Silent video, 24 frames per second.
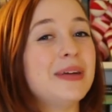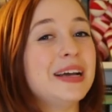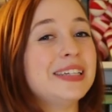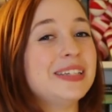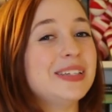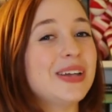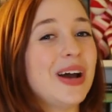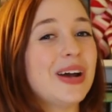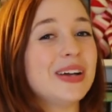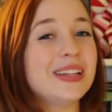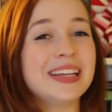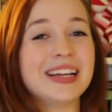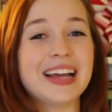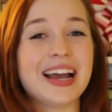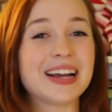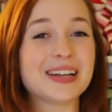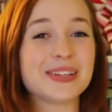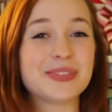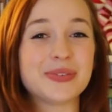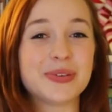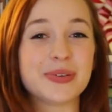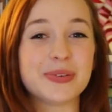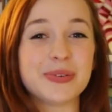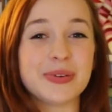my darling
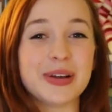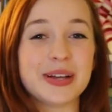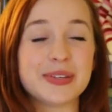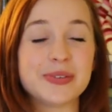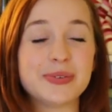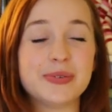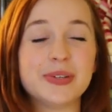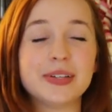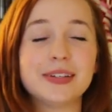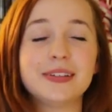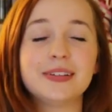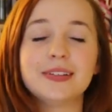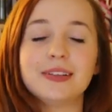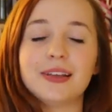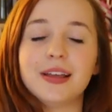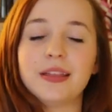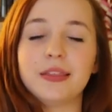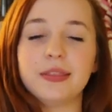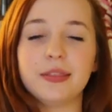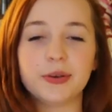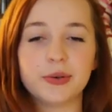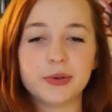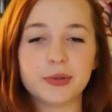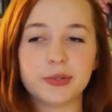extraterrestrials
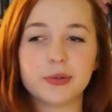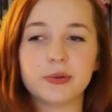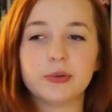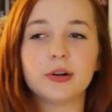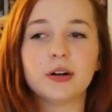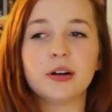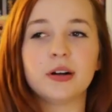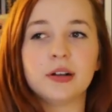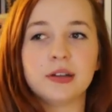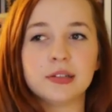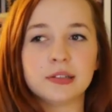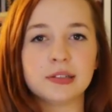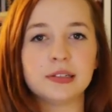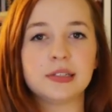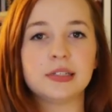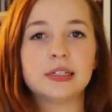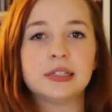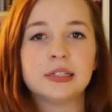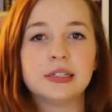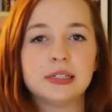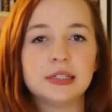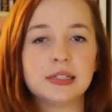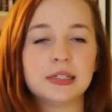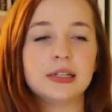and those who are all
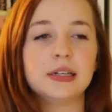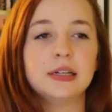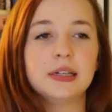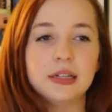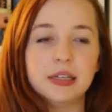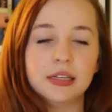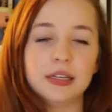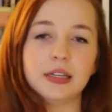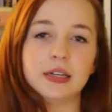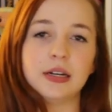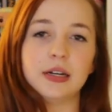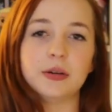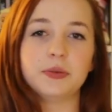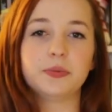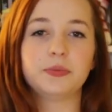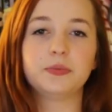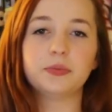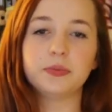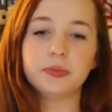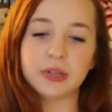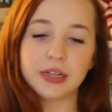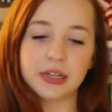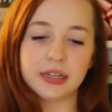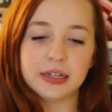still, you know,
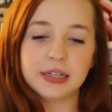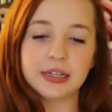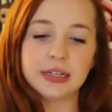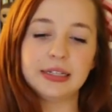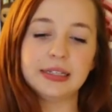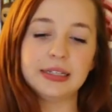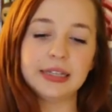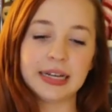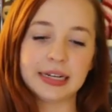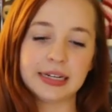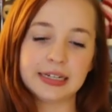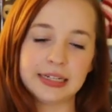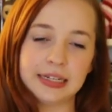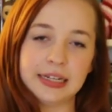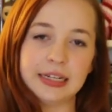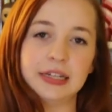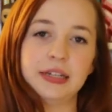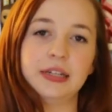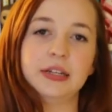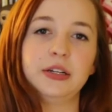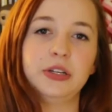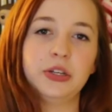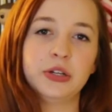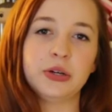
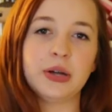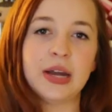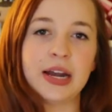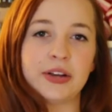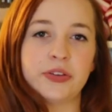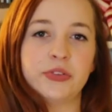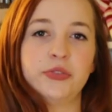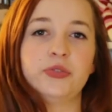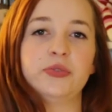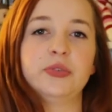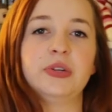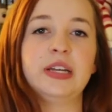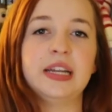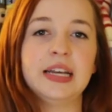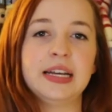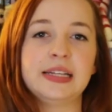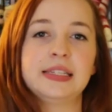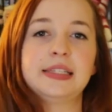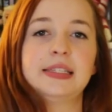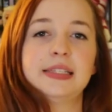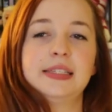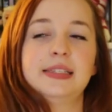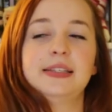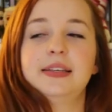collecting your
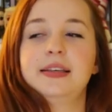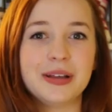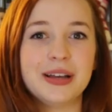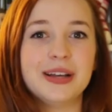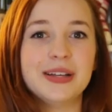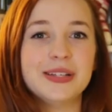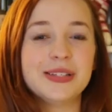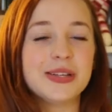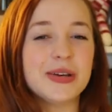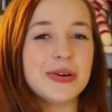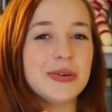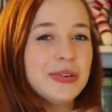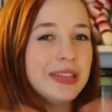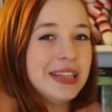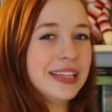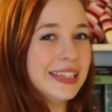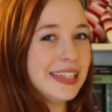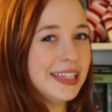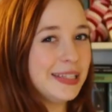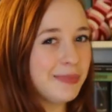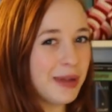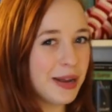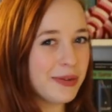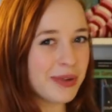extraness. So
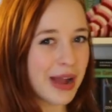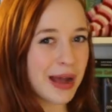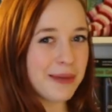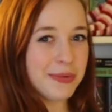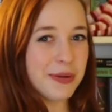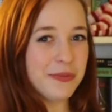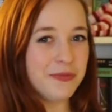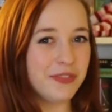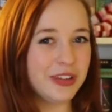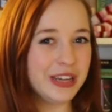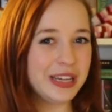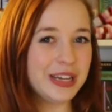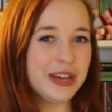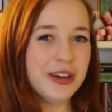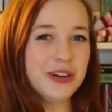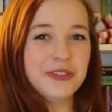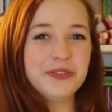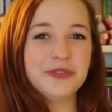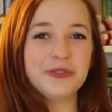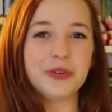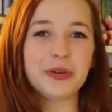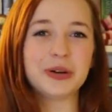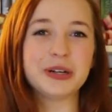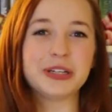this is my wrap-up video
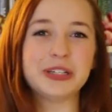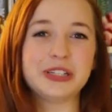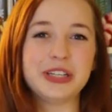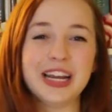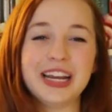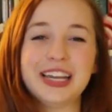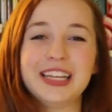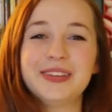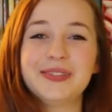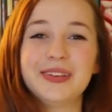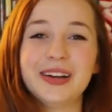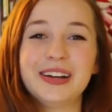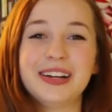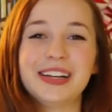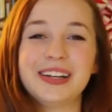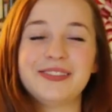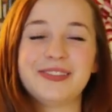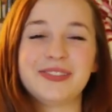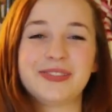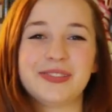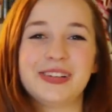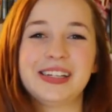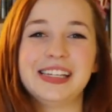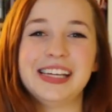for January
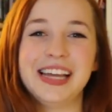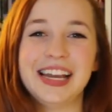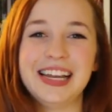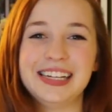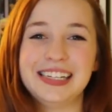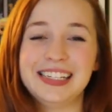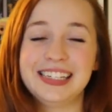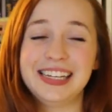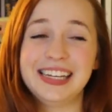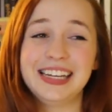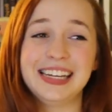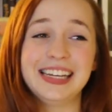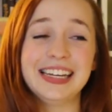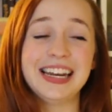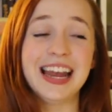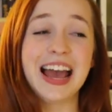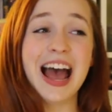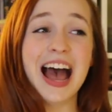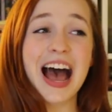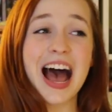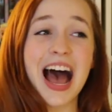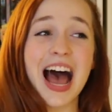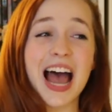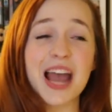of 2018.
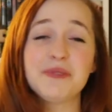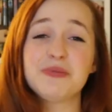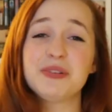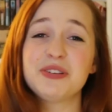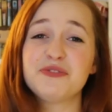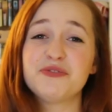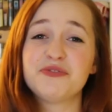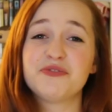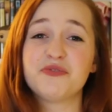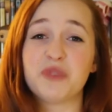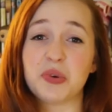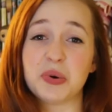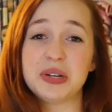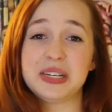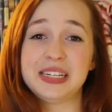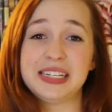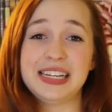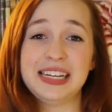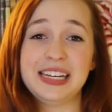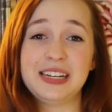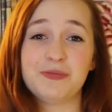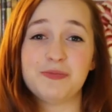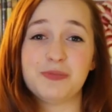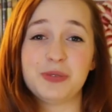I read
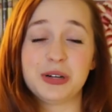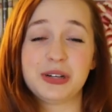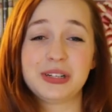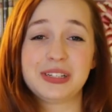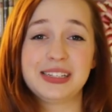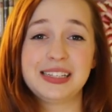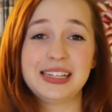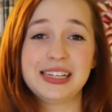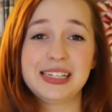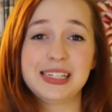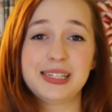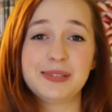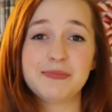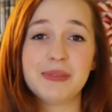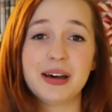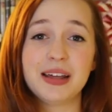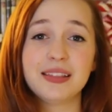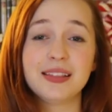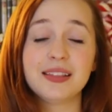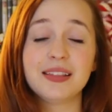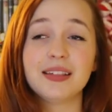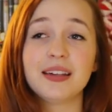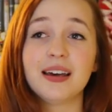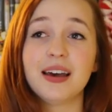14 books this
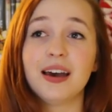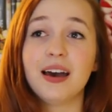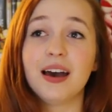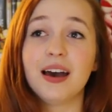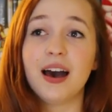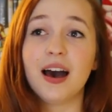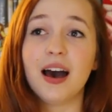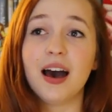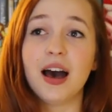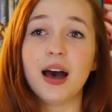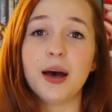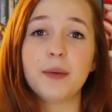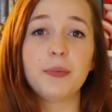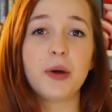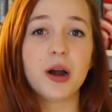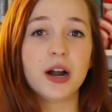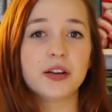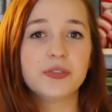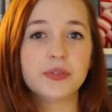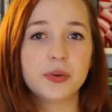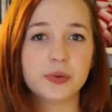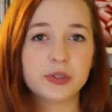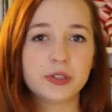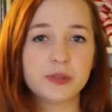month.
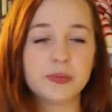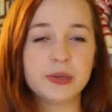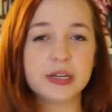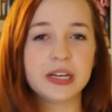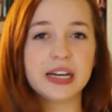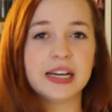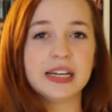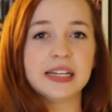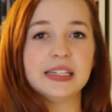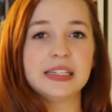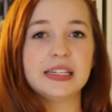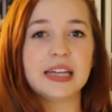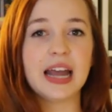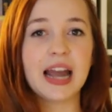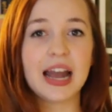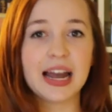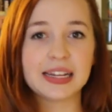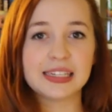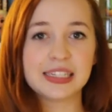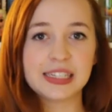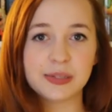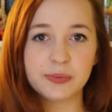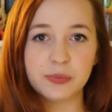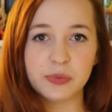Part of it was because I
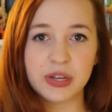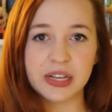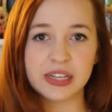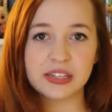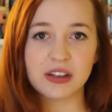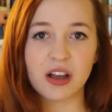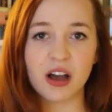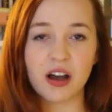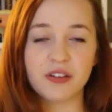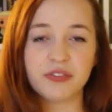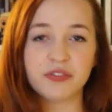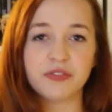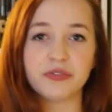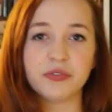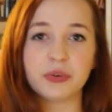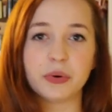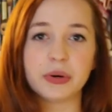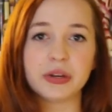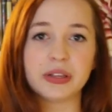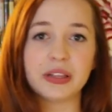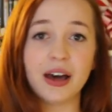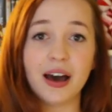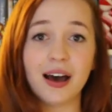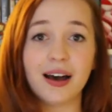had some weeks off
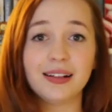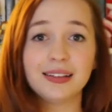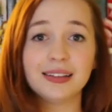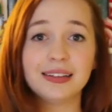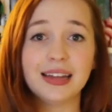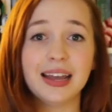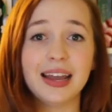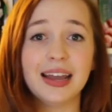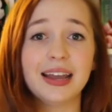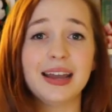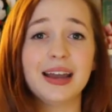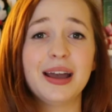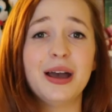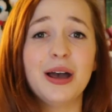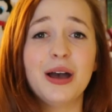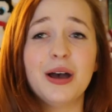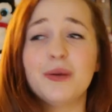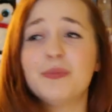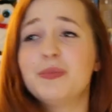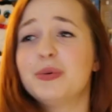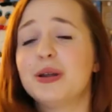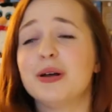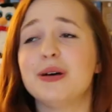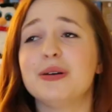for the holiday,
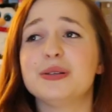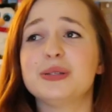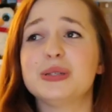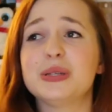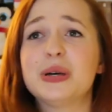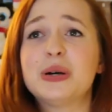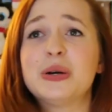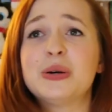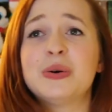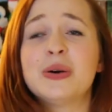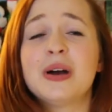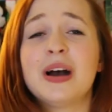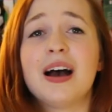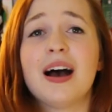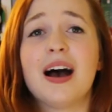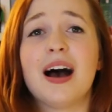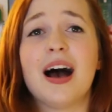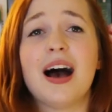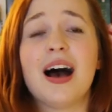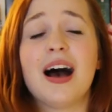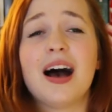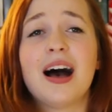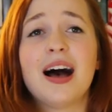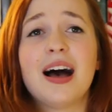but also
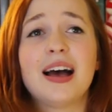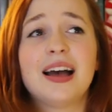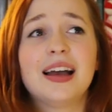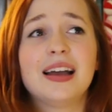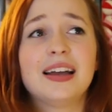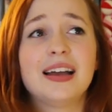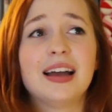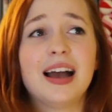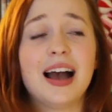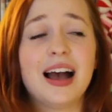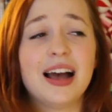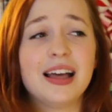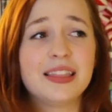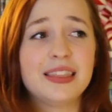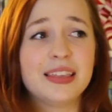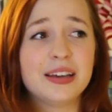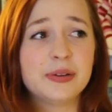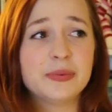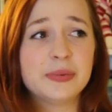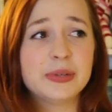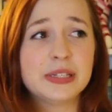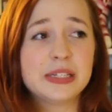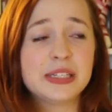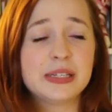
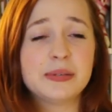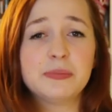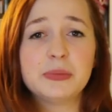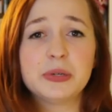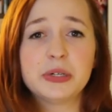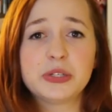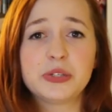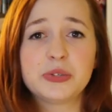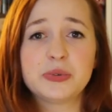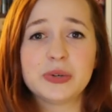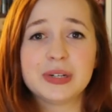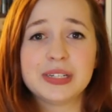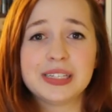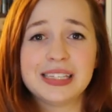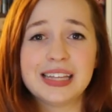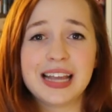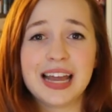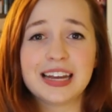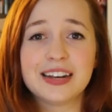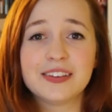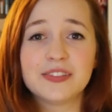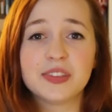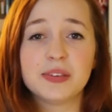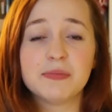there were some books towards the
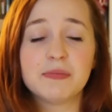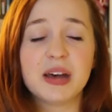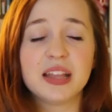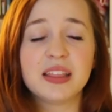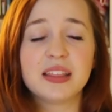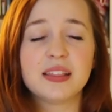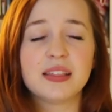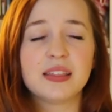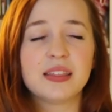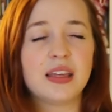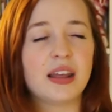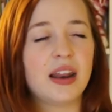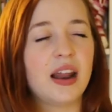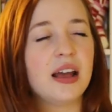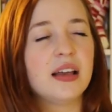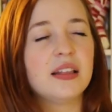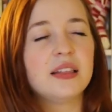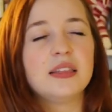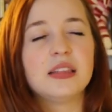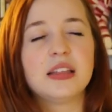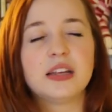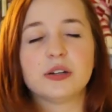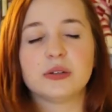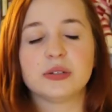end of the month that I
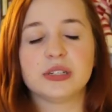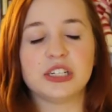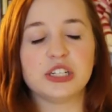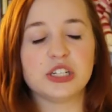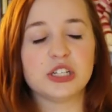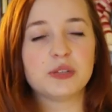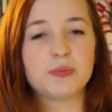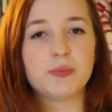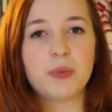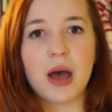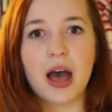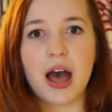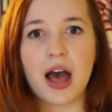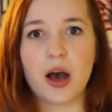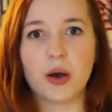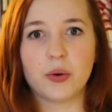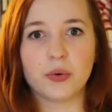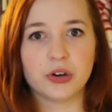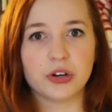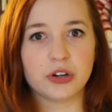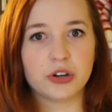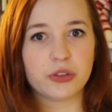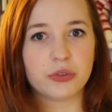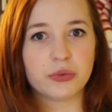literally just
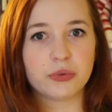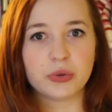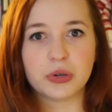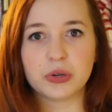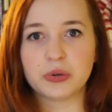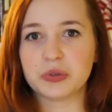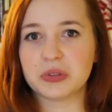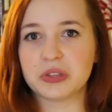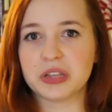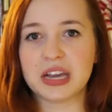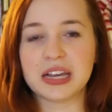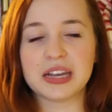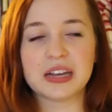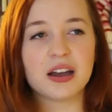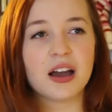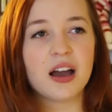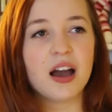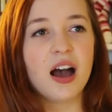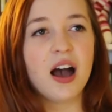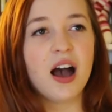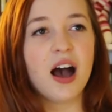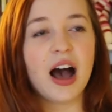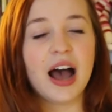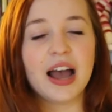powered through. Like,
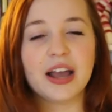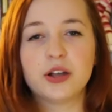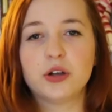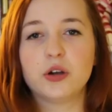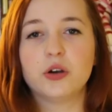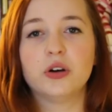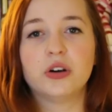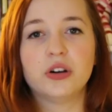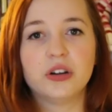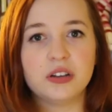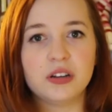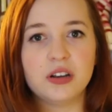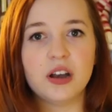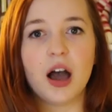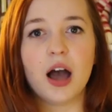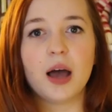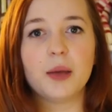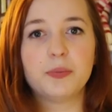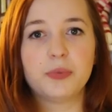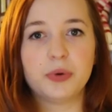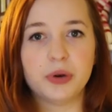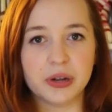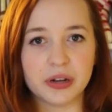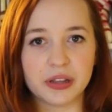I could
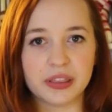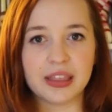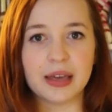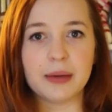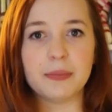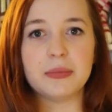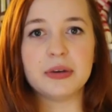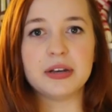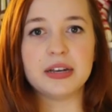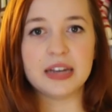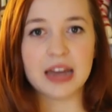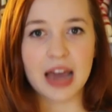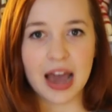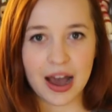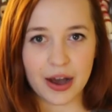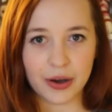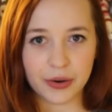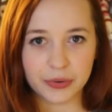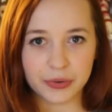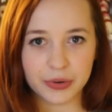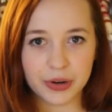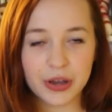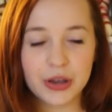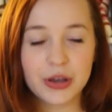not put them
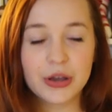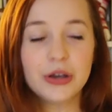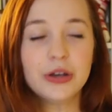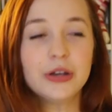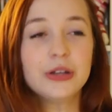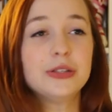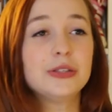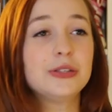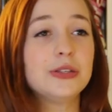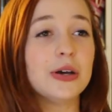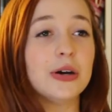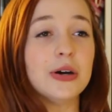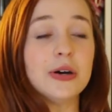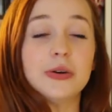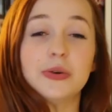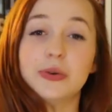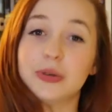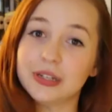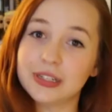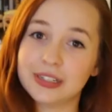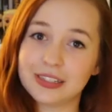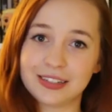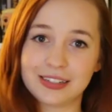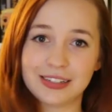down.
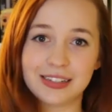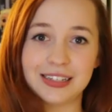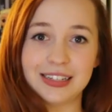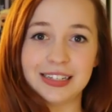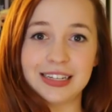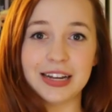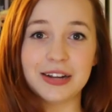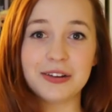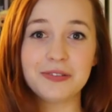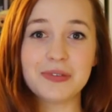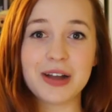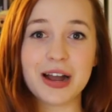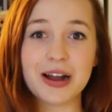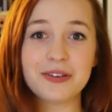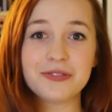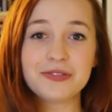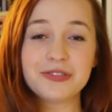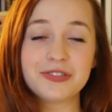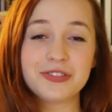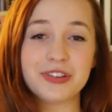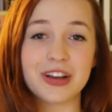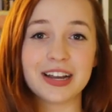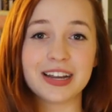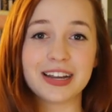So stick
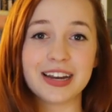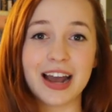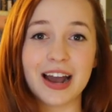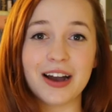around, check it